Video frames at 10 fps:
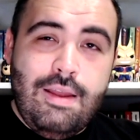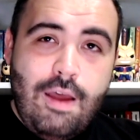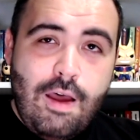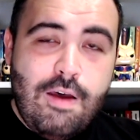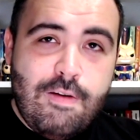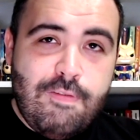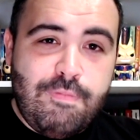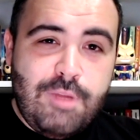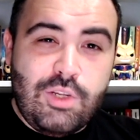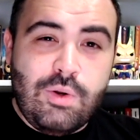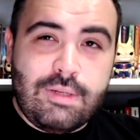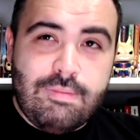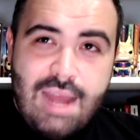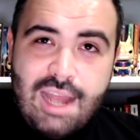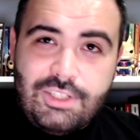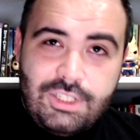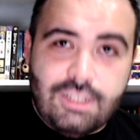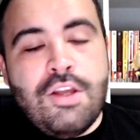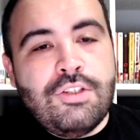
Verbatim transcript: of Madoka Magica.